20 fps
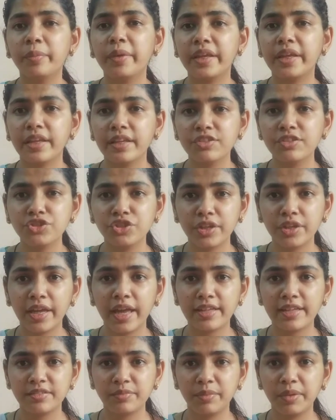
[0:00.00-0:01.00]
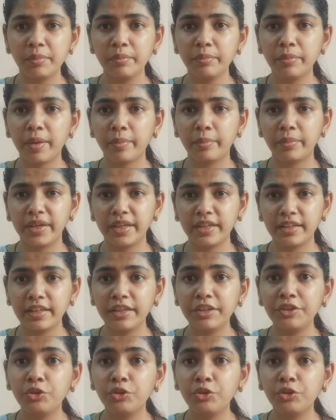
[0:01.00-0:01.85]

Because she has been publicly